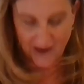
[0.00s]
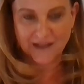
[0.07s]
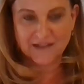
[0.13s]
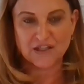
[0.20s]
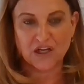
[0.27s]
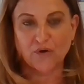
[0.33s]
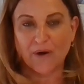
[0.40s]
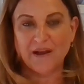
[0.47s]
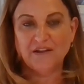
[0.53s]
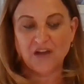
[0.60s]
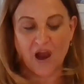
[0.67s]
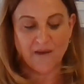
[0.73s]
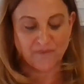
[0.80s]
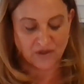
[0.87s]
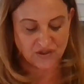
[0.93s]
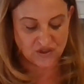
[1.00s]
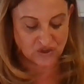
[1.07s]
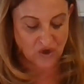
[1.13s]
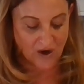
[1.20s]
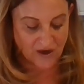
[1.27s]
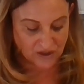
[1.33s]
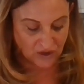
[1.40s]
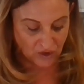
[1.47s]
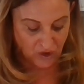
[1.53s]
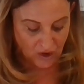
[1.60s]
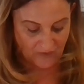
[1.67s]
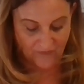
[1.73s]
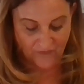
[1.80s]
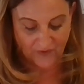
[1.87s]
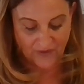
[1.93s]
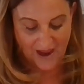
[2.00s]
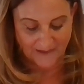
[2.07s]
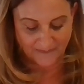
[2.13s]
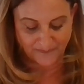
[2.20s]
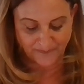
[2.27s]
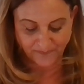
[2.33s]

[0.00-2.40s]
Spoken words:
it's a great time to start to look for that.